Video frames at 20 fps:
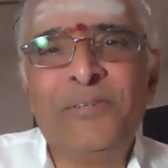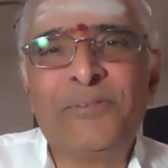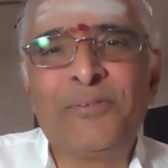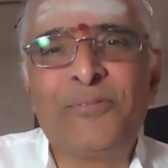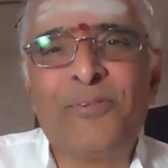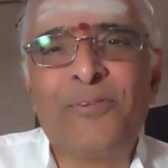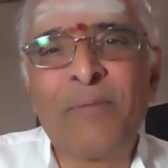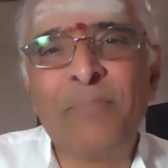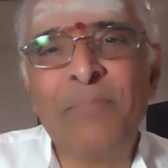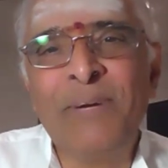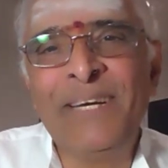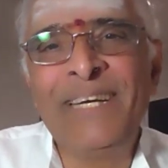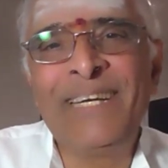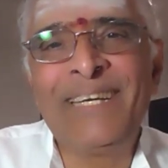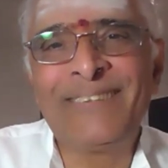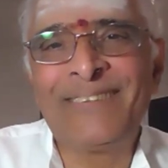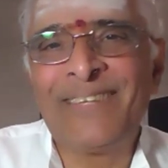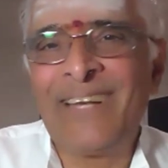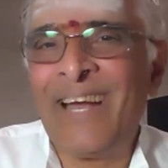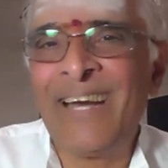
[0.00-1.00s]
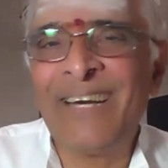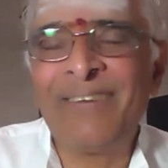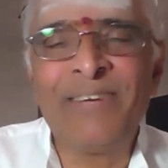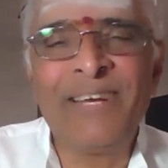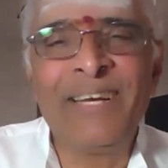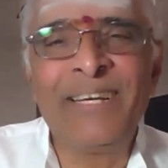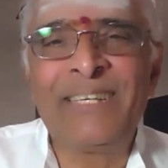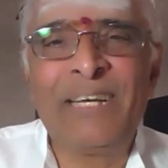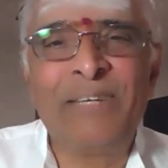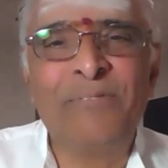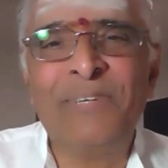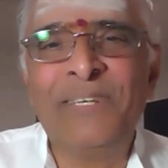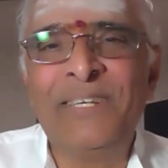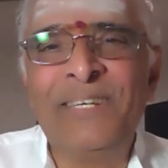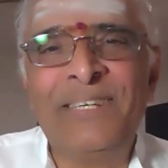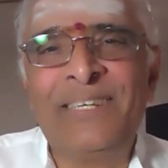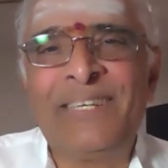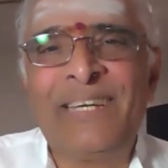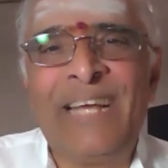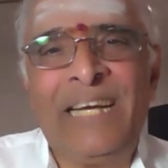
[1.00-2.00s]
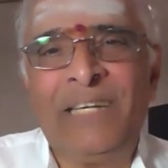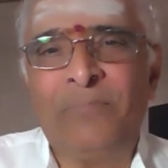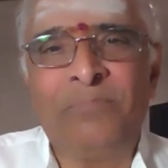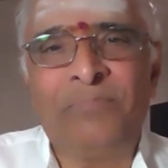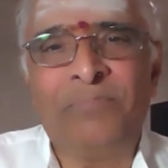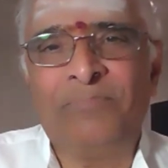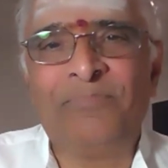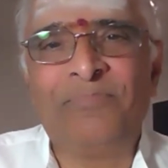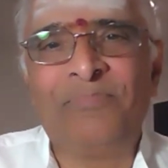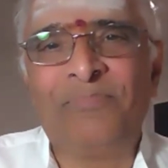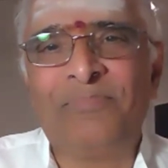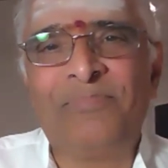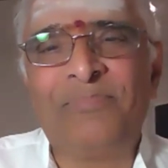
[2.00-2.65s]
For me, it is not very convenient time.